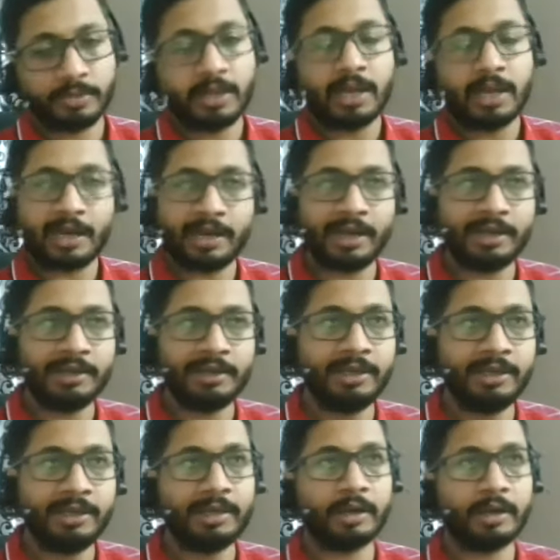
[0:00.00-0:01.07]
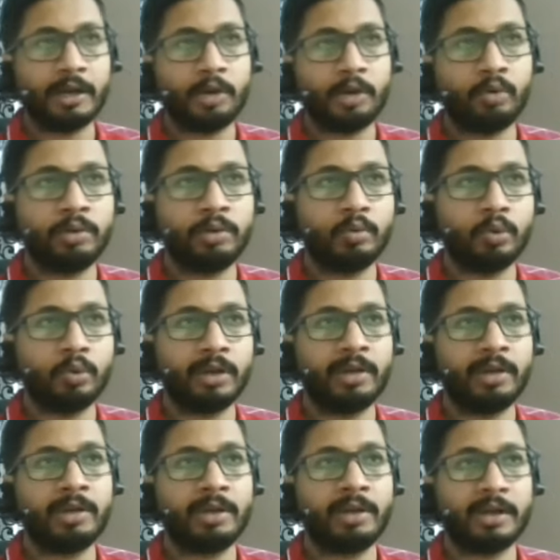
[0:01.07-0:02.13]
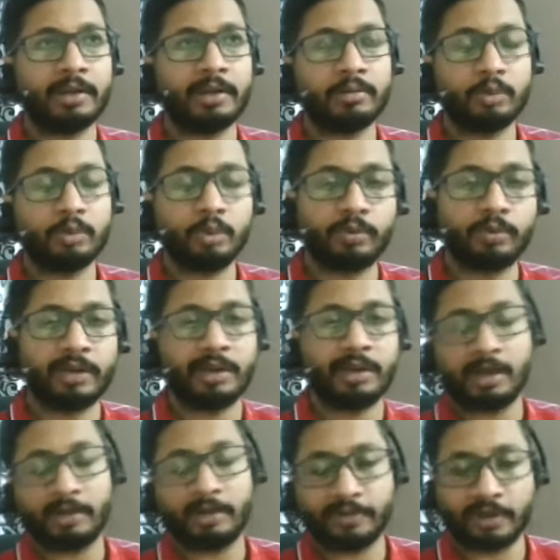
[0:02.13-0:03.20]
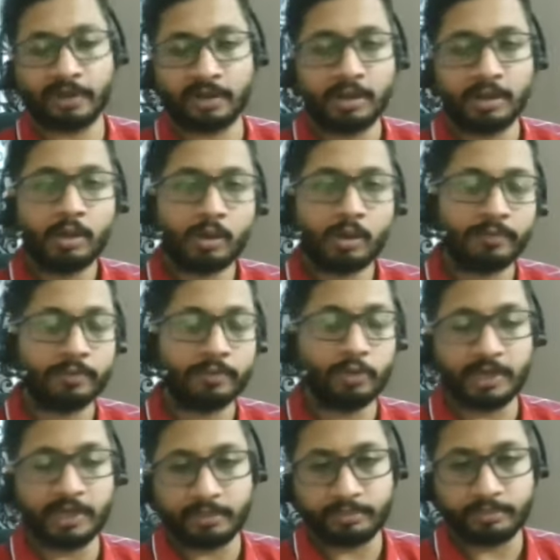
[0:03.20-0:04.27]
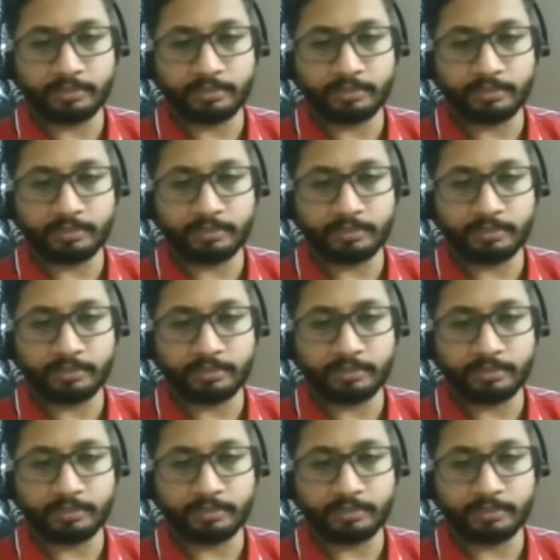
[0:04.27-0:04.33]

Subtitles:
And I need around 1 to 1.5 hours of your time.